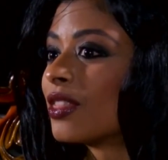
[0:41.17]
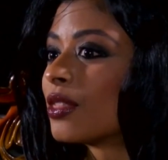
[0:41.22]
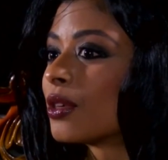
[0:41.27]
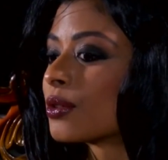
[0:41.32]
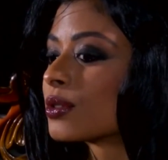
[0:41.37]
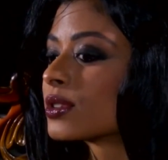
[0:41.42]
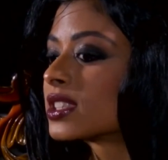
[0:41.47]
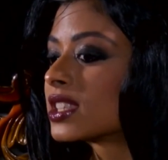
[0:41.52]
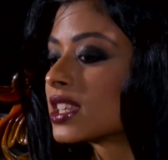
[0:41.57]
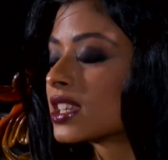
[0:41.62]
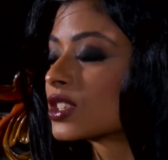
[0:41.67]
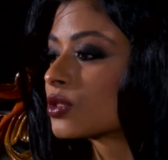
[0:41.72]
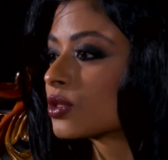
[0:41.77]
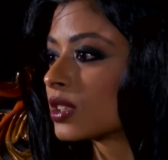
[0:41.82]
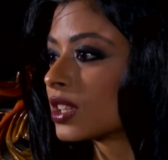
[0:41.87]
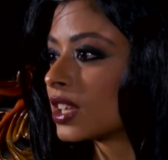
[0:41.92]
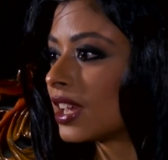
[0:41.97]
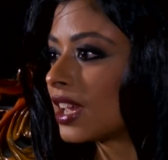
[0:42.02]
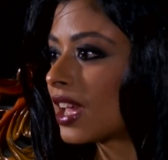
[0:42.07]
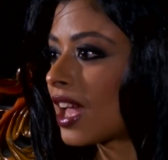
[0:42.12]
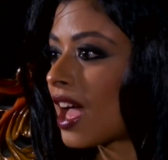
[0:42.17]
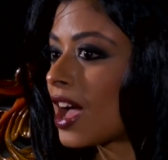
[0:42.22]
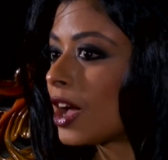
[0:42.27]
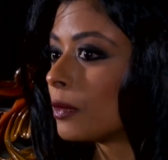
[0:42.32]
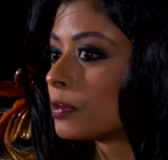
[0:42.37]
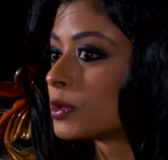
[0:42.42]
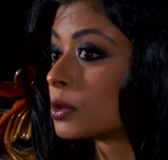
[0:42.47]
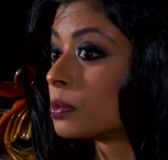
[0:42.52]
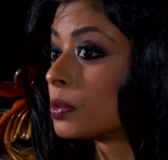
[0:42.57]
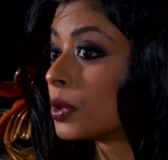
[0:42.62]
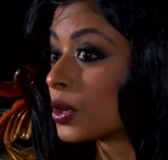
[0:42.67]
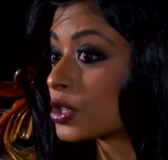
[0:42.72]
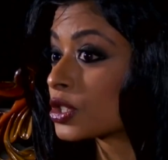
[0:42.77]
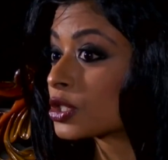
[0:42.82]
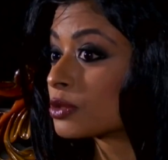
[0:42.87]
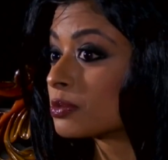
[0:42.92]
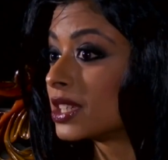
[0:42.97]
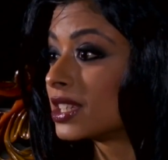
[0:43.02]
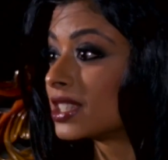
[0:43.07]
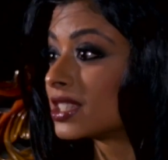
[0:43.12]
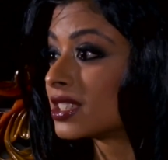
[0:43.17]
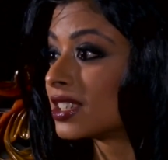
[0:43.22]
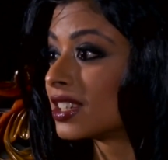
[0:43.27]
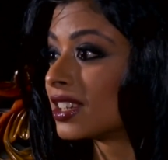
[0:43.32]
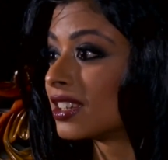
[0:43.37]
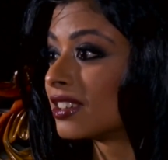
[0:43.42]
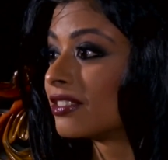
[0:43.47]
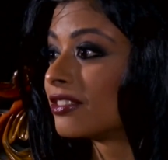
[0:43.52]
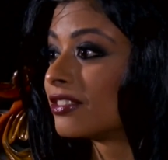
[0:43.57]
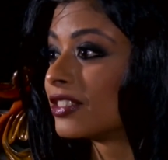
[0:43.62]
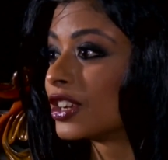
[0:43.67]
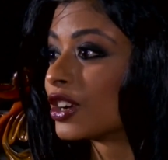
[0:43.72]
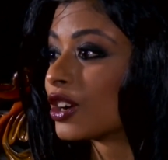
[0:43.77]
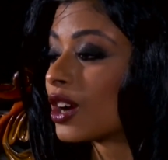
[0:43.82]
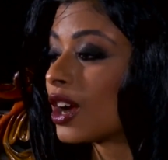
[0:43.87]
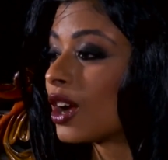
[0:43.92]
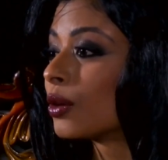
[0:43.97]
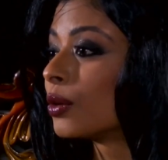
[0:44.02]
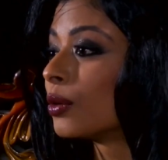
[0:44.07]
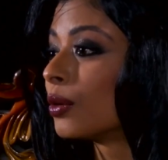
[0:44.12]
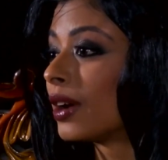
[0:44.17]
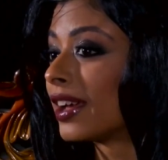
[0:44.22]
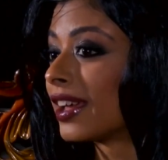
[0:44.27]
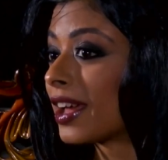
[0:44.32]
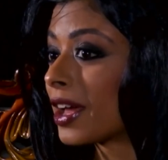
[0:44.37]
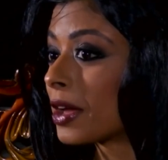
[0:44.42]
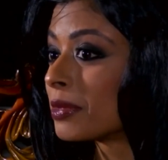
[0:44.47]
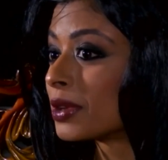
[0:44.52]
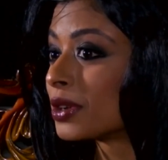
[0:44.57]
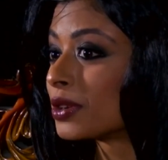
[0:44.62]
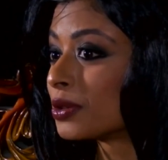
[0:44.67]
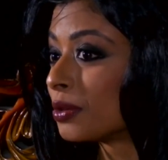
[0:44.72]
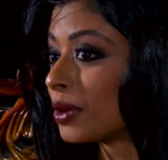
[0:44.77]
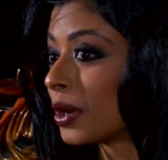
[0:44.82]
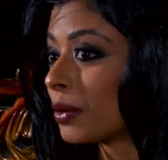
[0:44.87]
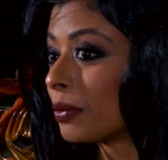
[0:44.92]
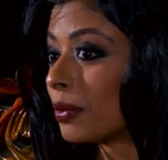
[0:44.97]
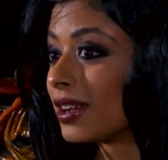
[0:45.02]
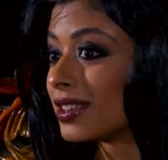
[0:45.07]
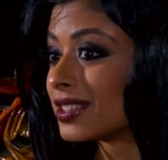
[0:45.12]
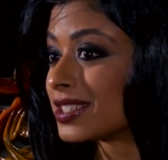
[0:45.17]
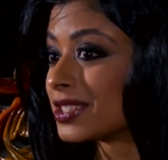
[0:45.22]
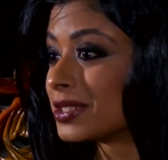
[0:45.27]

those things really helped to push me to figure out who I am and who I want